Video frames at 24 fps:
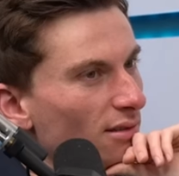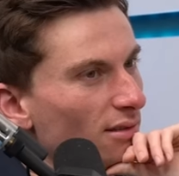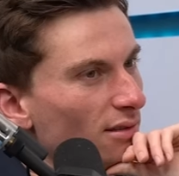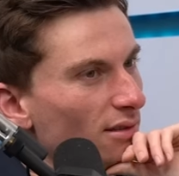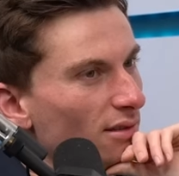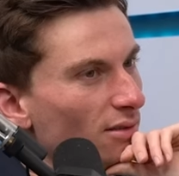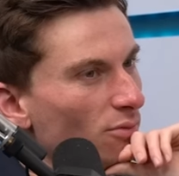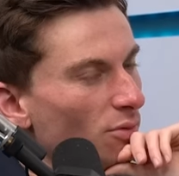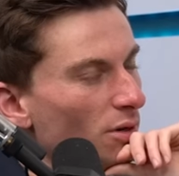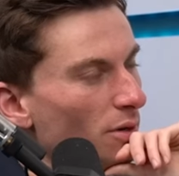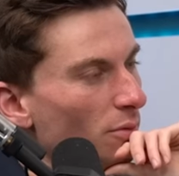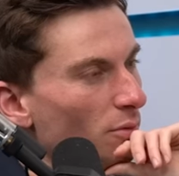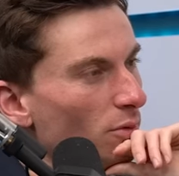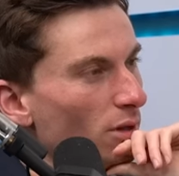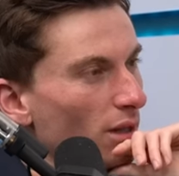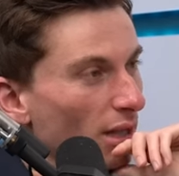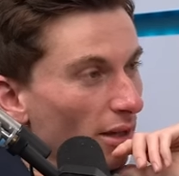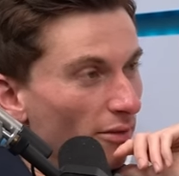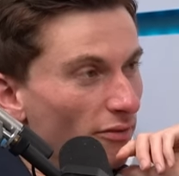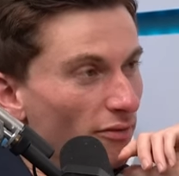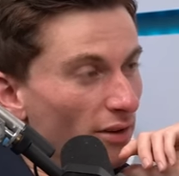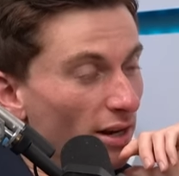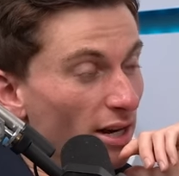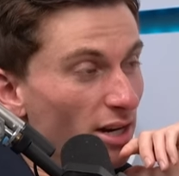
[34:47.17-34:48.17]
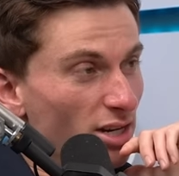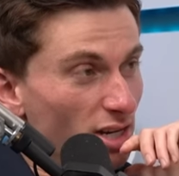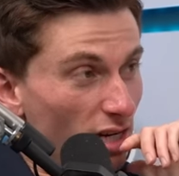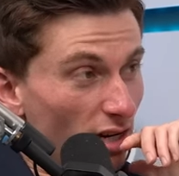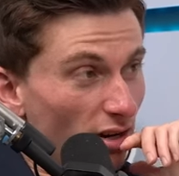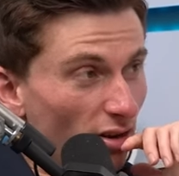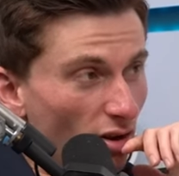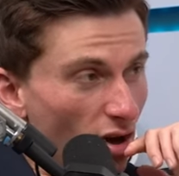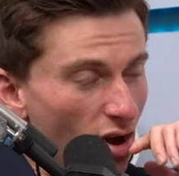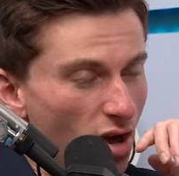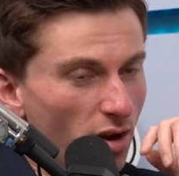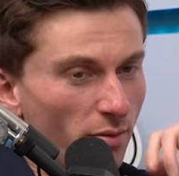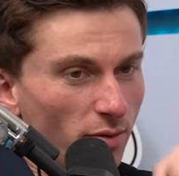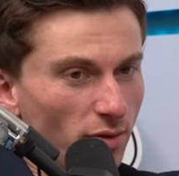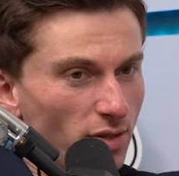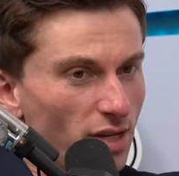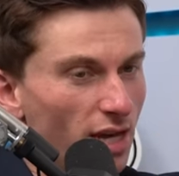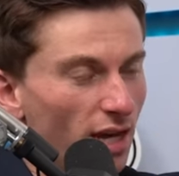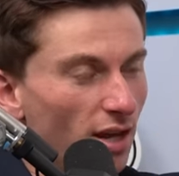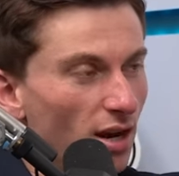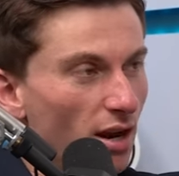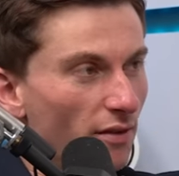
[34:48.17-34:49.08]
Would it would like finish in the condom or take yeah.